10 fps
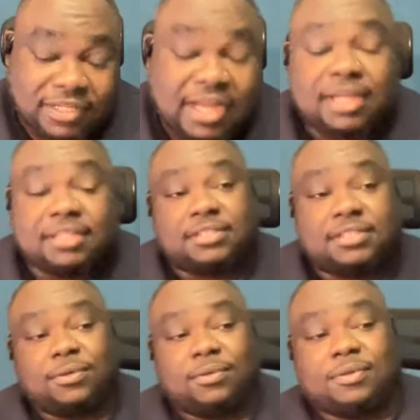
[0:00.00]
Yeah,
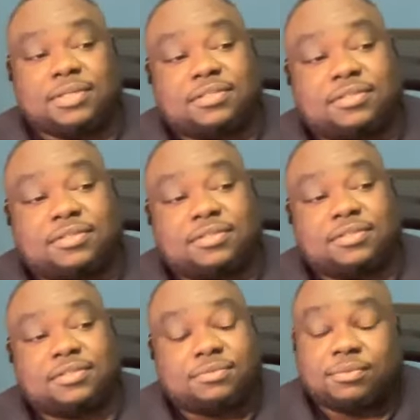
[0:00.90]
so
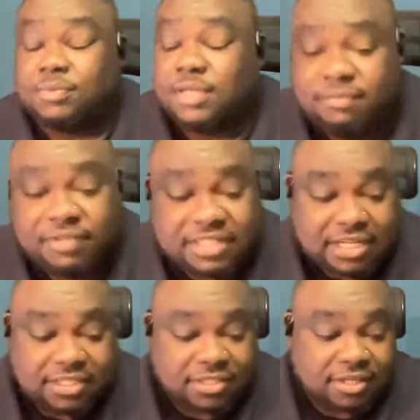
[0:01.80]
it's really
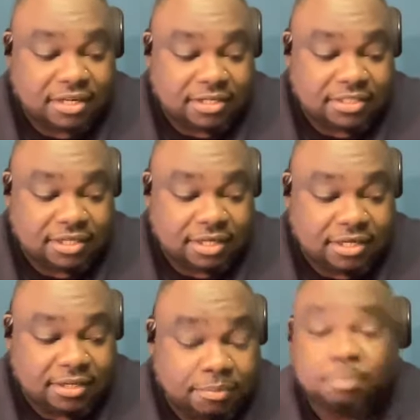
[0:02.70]
fantastic to get
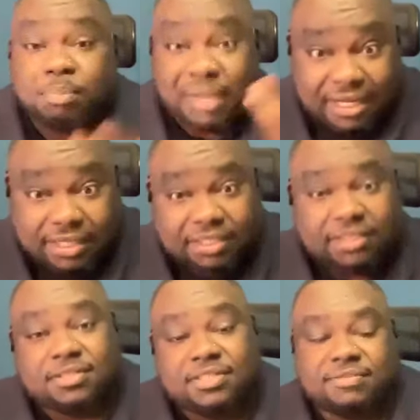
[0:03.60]
uh, back
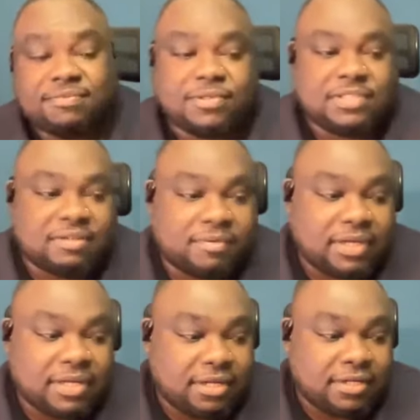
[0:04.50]
into TIFF because uh,
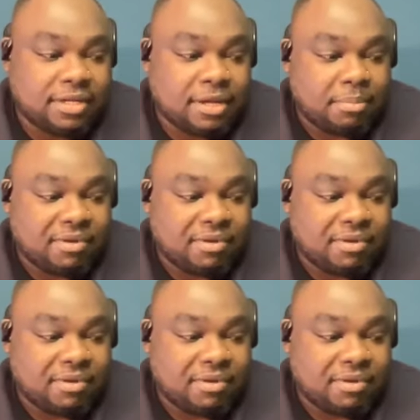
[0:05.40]
uh,